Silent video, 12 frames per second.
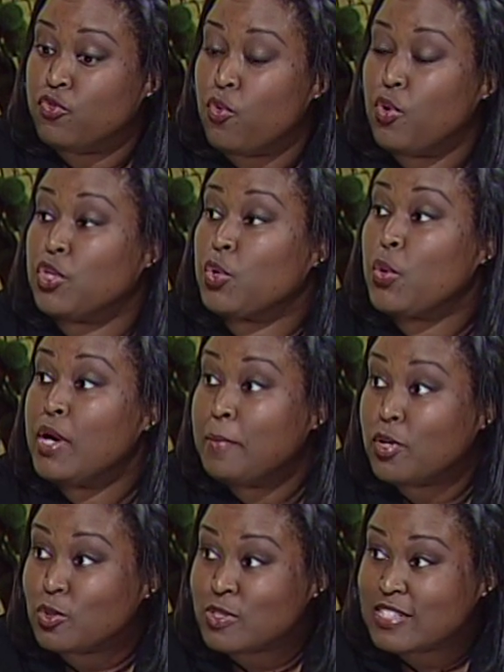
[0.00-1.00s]
for the
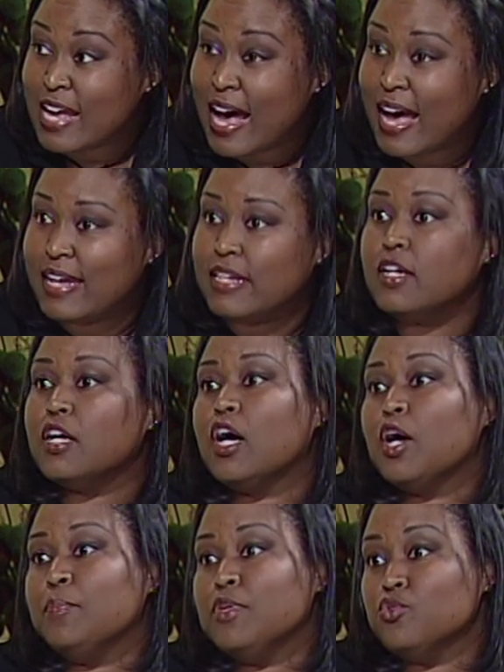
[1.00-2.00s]
criminal side,
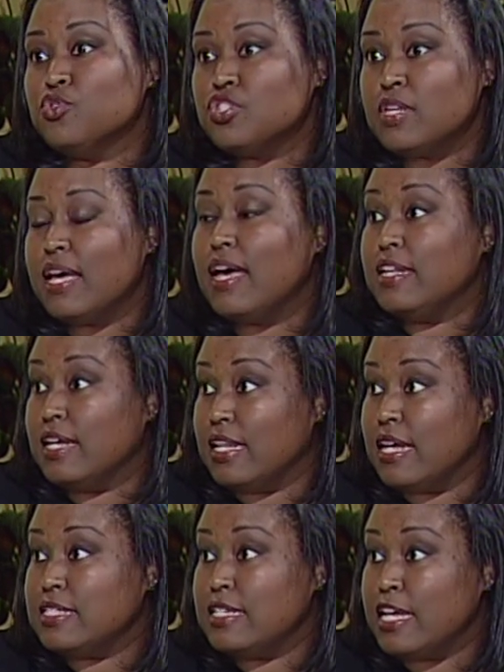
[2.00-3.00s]
abuse,
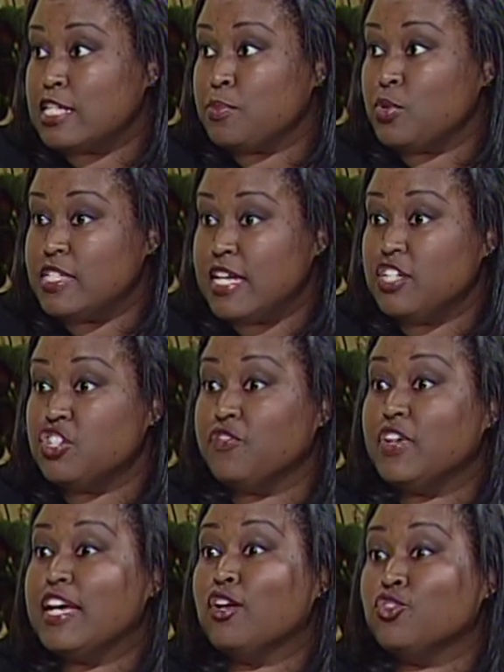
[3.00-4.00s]
neglect, and exploitation of
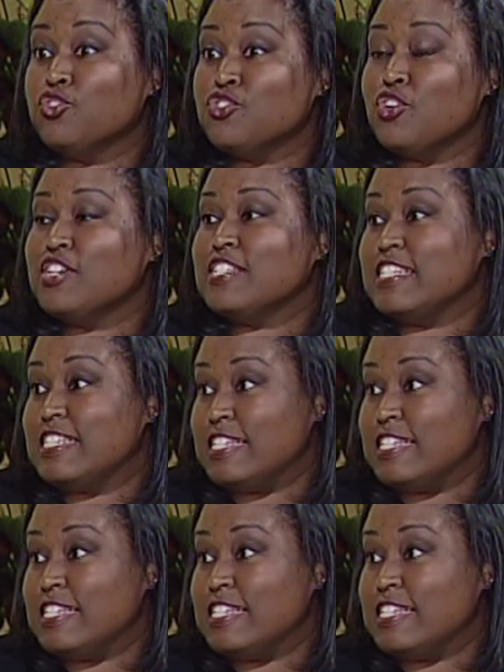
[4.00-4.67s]
an elder starts at